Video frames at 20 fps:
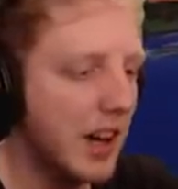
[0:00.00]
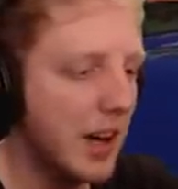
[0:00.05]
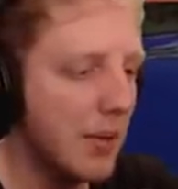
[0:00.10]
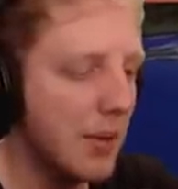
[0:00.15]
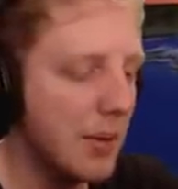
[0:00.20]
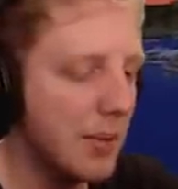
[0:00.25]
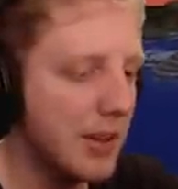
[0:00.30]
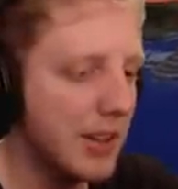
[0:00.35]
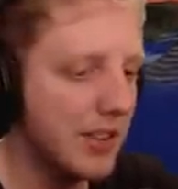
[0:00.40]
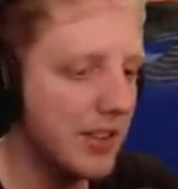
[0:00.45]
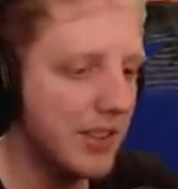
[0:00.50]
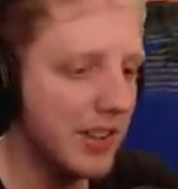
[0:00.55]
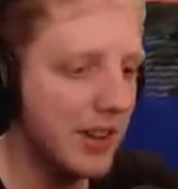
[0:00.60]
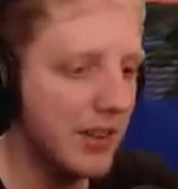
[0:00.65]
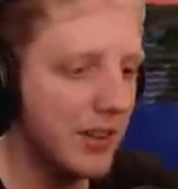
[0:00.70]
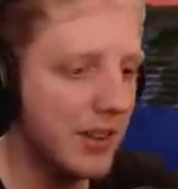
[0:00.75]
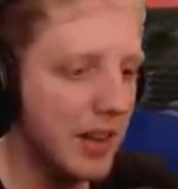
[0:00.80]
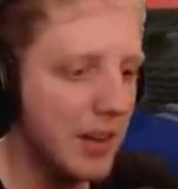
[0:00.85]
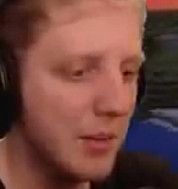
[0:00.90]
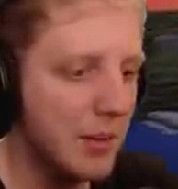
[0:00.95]
I remember this
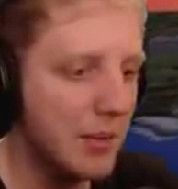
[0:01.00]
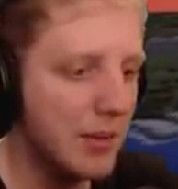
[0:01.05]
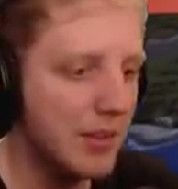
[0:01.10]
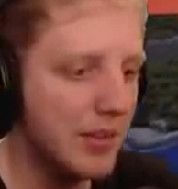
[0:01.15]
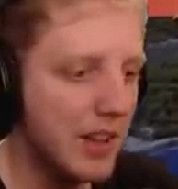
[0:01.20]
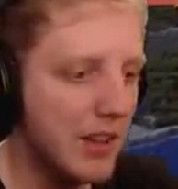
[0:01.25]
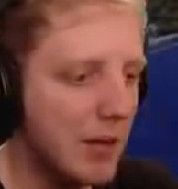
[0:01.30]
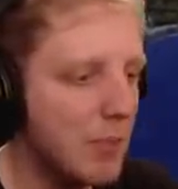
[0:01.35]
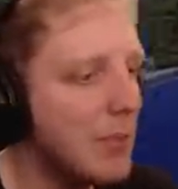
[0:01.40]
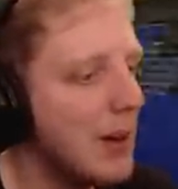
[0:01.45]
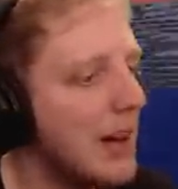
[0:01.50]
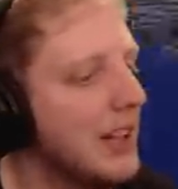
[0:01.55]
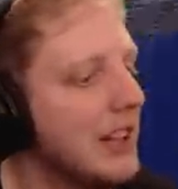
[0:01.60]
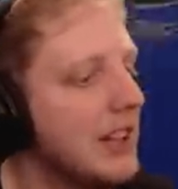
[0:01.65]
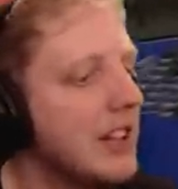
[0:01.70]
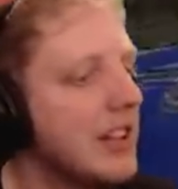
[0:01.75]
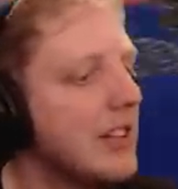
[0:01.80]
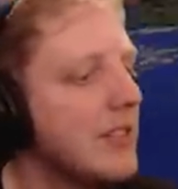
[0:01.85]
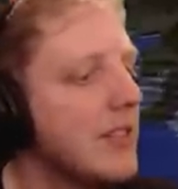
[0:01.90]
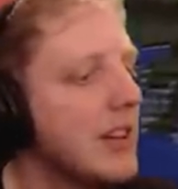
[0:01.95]
now. I remember this area, but I
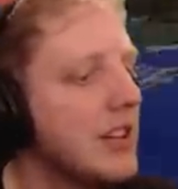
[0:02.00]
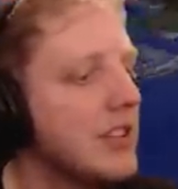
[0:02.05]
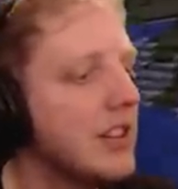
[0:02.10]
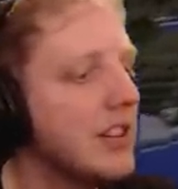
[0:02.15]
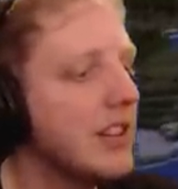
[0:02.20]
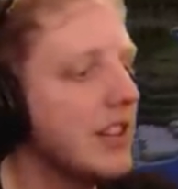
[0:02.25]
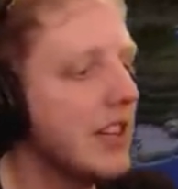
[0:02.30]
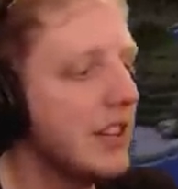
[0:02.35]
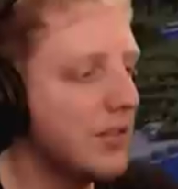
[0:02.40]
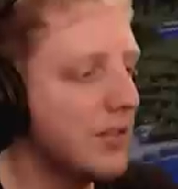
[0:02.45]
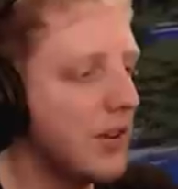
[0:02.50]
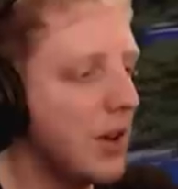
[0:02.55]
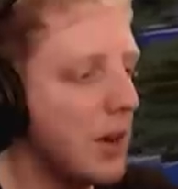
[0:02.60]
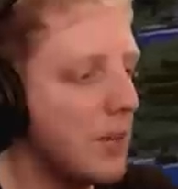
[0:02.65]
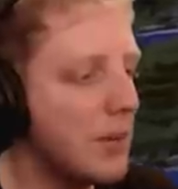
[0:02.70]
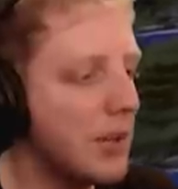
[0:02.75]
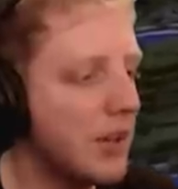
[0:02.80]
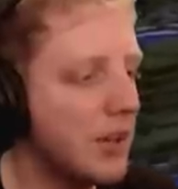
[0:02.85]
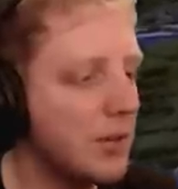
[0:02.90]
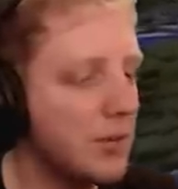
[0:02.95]
didn't adventure this far
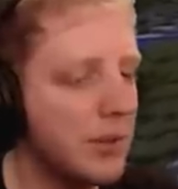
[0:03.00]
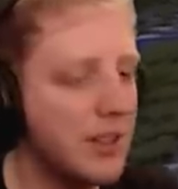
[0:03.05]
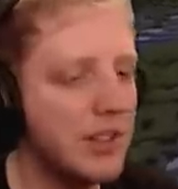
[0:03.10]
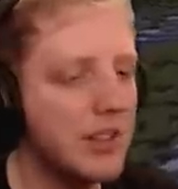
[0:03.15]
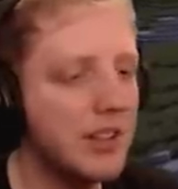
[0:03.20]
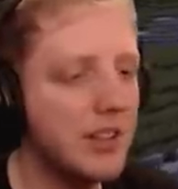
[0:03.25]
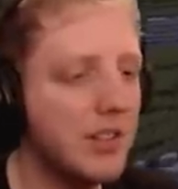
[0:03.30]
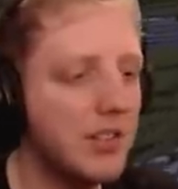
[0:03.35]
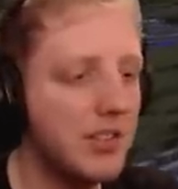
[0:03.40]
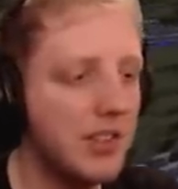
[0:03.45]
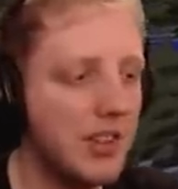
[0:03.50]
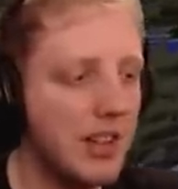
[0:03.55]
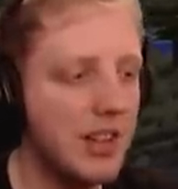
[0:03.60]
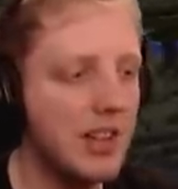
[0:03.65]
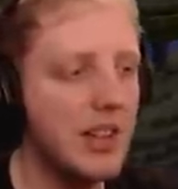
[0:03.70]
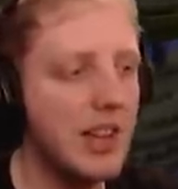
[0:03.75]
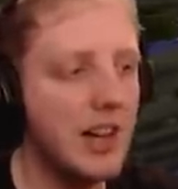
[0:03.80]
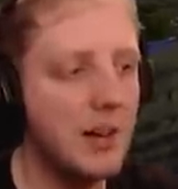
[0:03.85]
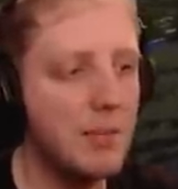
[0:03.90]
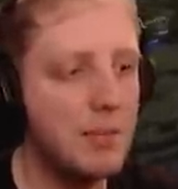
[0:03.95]
because we didn't
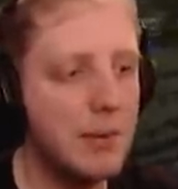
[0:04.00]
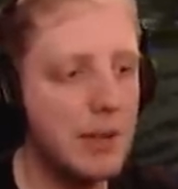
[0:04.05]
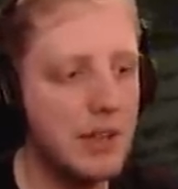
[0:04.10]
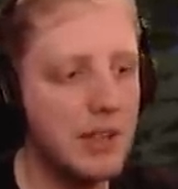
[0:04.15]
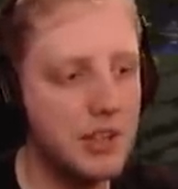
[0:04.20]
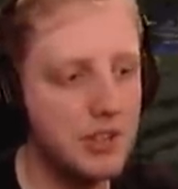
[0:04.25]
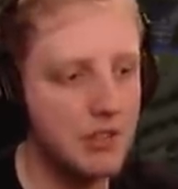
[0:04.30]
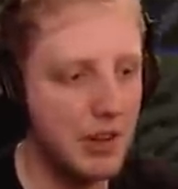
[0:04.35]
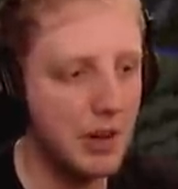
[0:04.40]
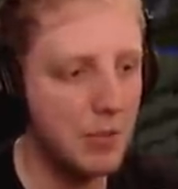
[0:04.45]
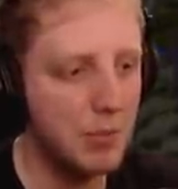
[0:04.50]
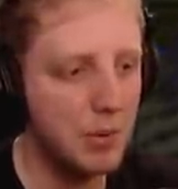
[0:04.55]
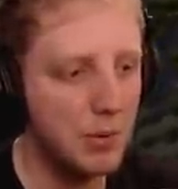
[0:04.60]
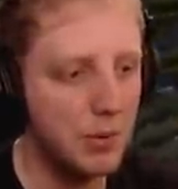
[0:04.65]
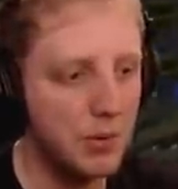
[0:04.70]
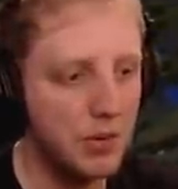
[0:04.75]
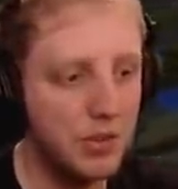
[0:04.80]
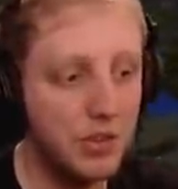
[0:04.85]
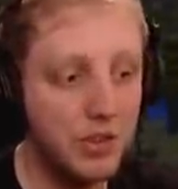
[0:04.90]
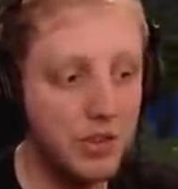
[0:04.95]
see that pillager
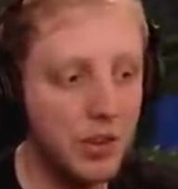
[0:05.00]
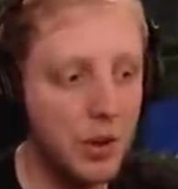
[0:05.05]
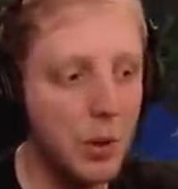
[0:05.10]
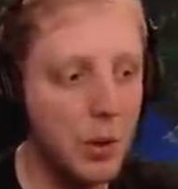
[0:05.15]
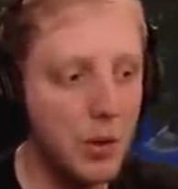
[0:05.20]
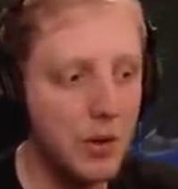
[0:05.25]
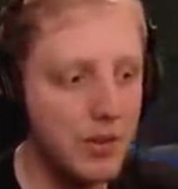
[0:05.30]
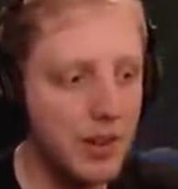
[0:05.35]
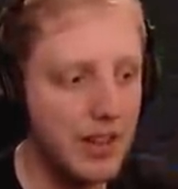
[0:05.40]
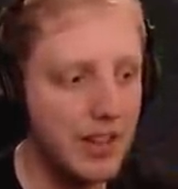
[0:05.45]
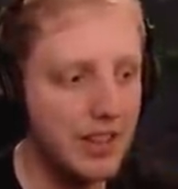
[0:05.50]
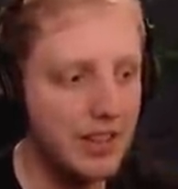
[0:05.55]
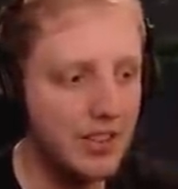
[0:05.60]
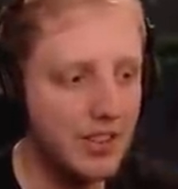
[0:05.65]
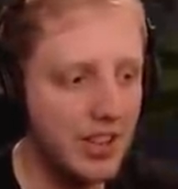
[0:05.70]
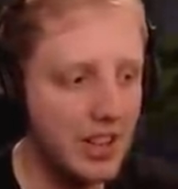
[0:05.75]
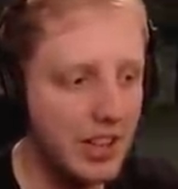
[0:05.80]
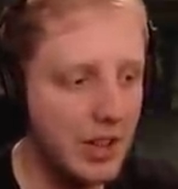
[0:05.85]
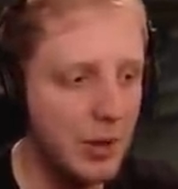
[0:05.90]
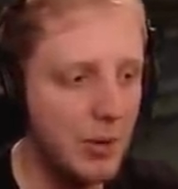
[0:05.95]
outpost. So if I
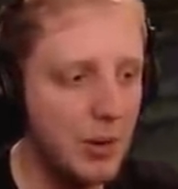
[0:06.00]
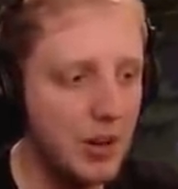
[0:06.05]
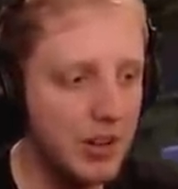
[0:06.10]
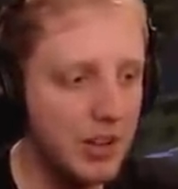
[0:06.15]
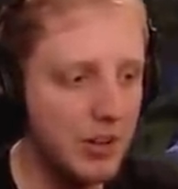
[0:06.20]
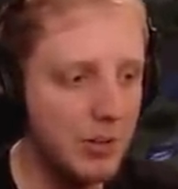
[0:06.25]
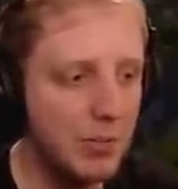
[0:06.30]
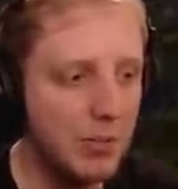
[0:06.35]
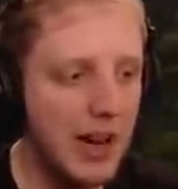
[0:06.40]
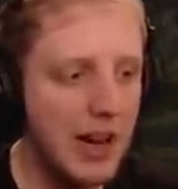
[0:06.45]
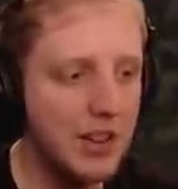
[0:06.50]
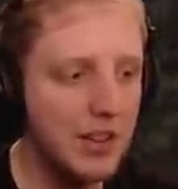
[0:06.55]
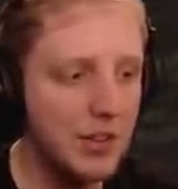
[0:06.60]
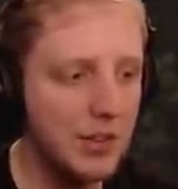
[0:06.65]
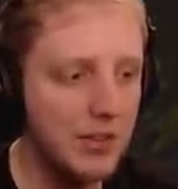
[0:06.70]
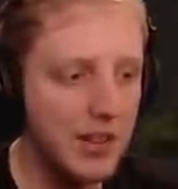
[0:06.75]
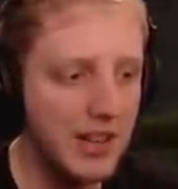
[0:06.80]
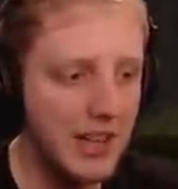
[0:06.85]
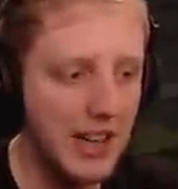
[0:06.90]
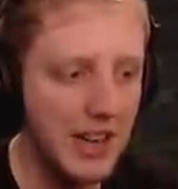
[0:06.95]
continue on this path
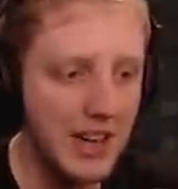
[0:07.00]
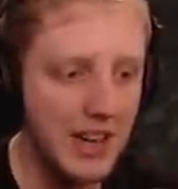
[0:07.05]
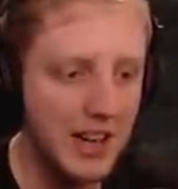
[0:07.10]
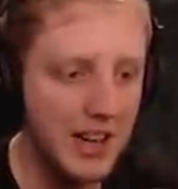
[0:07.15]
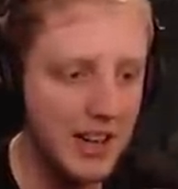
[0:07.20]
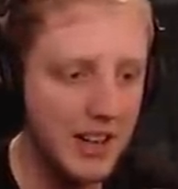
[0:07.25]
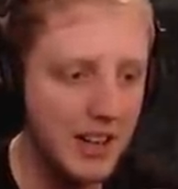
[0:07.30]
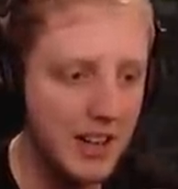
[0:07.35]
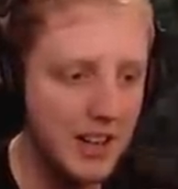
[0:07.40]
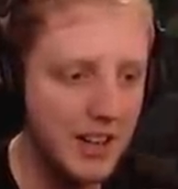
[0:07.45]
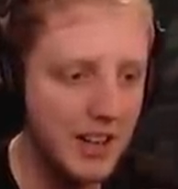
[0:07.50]
over here...